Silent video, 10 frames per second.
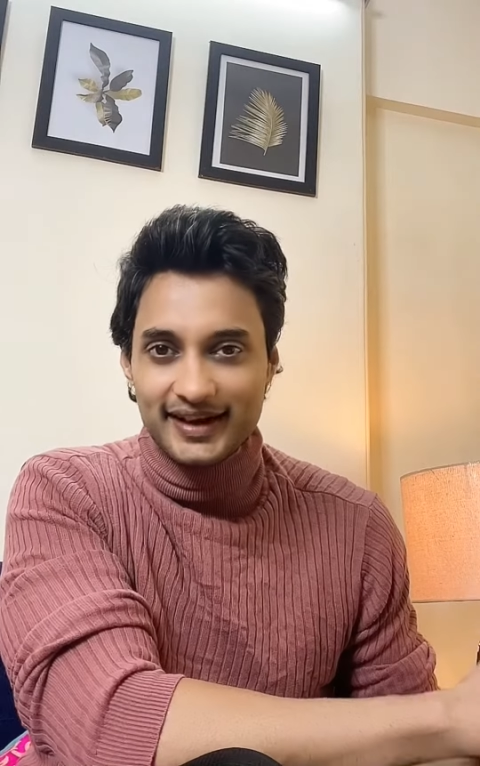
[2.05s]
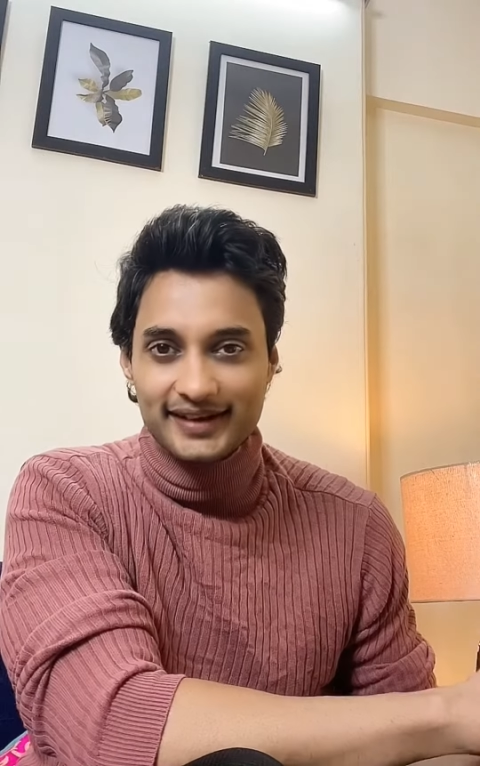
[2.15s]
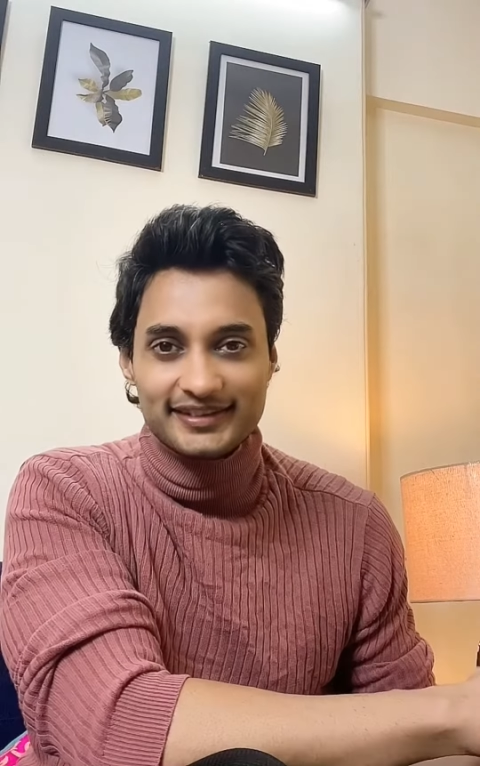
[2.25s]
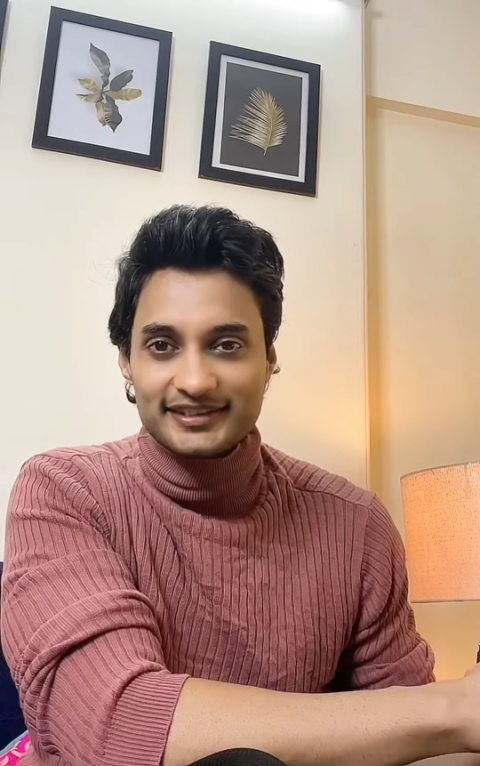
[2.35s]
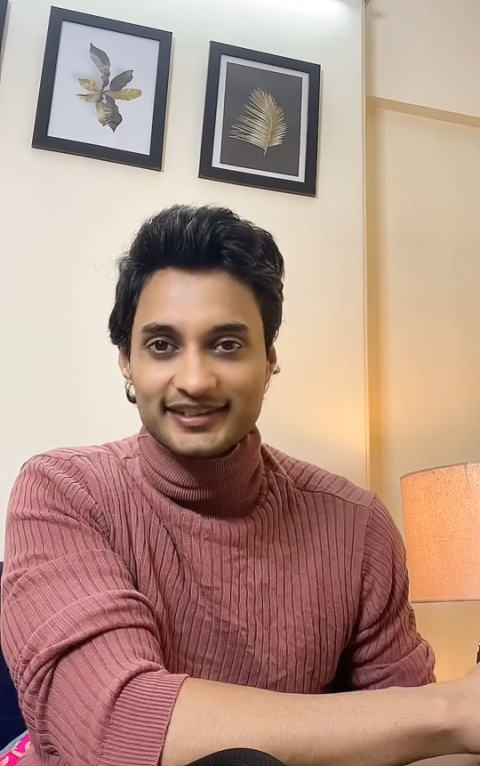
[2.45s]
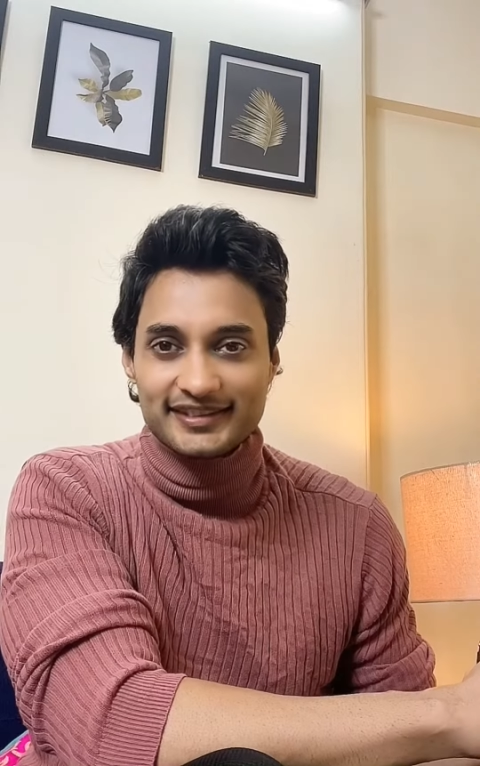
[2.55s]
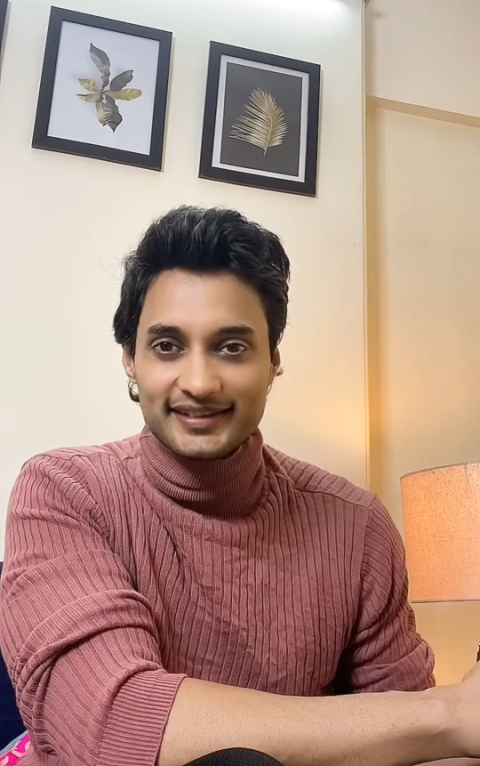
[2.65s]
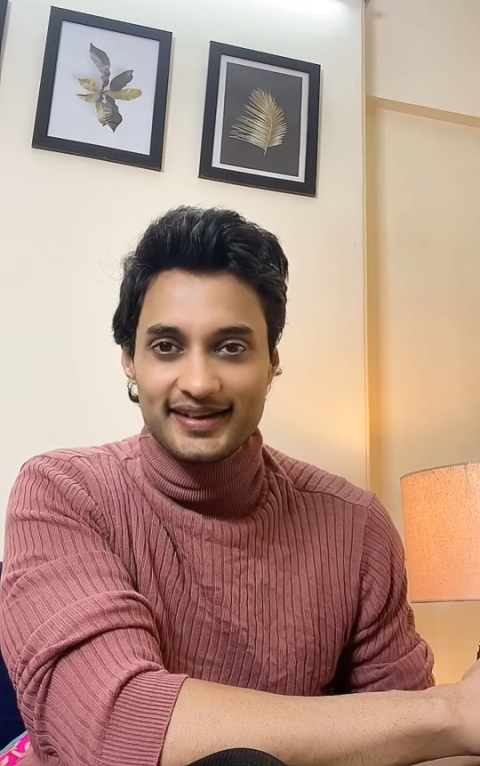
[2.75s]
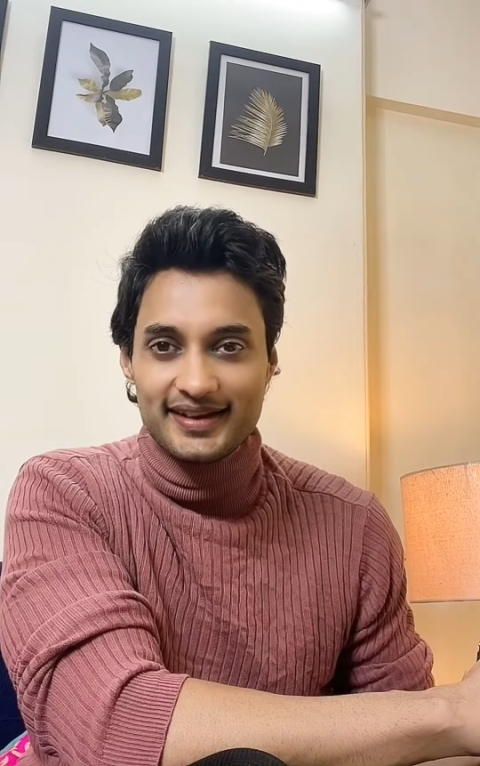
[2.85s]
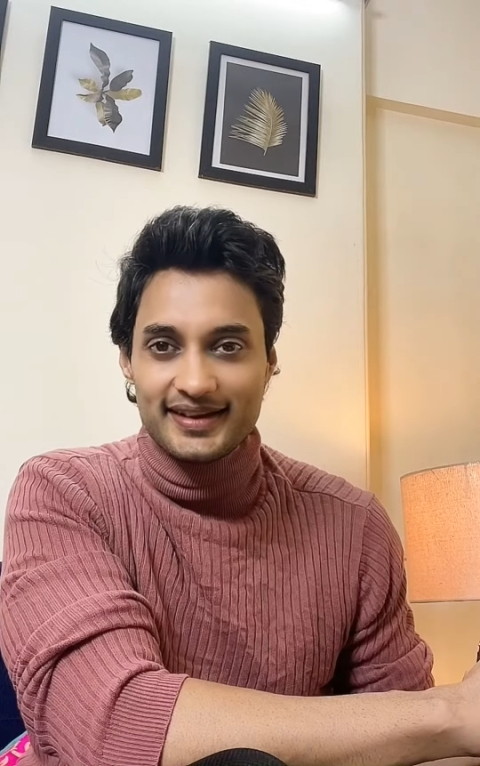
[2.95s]
Aditya
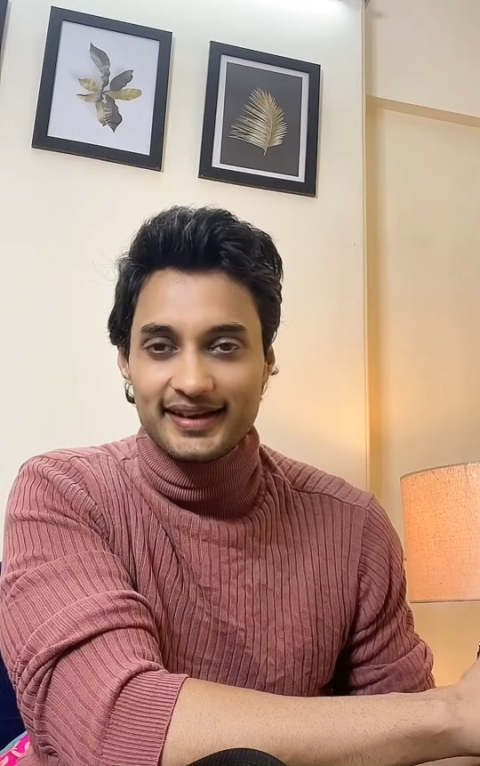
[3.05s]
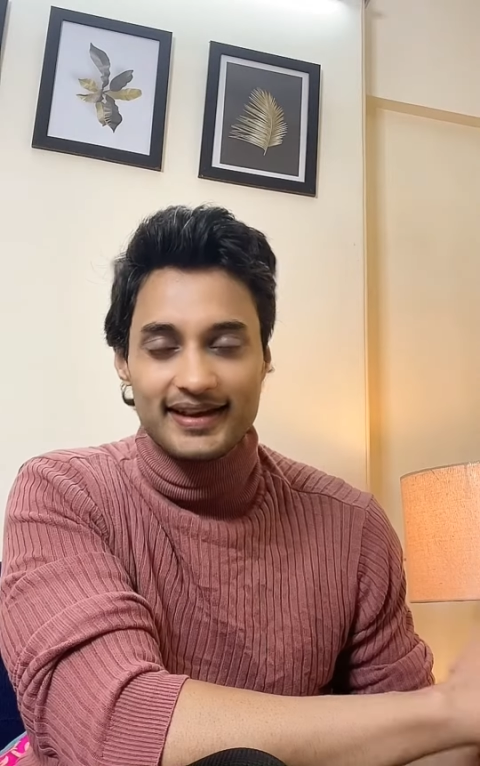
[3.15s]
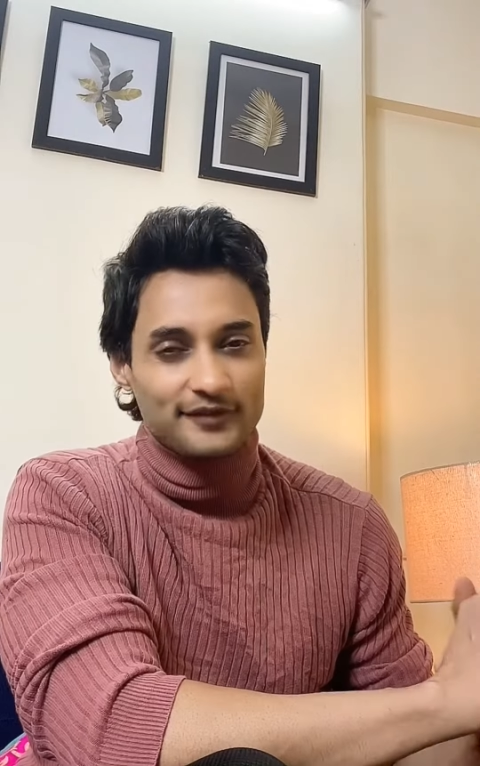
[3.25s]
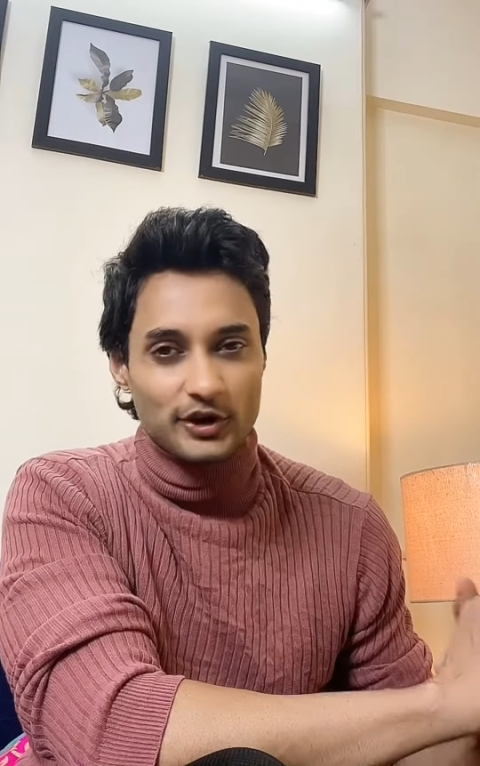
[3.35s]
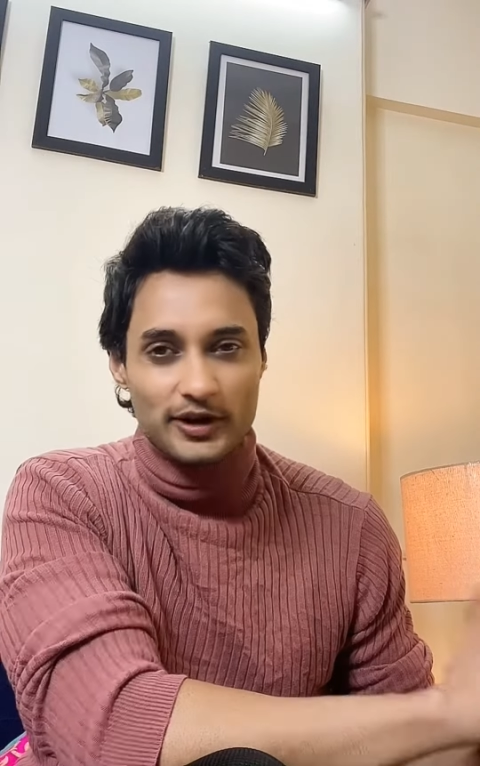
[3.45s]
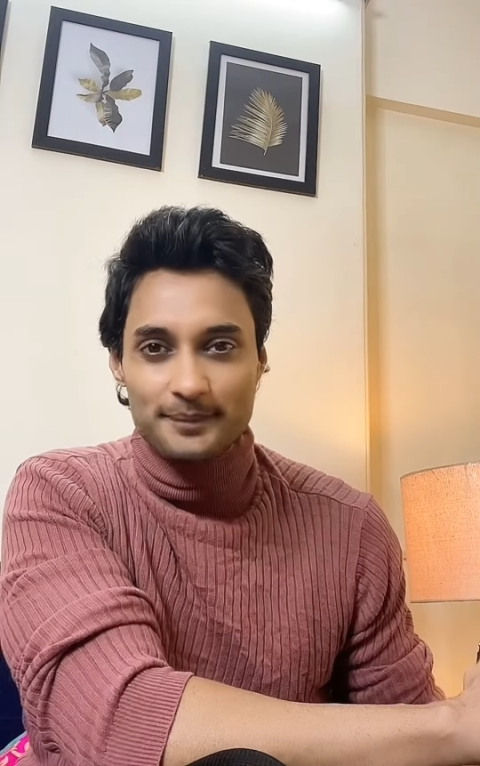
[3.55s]
Sinha and I've got a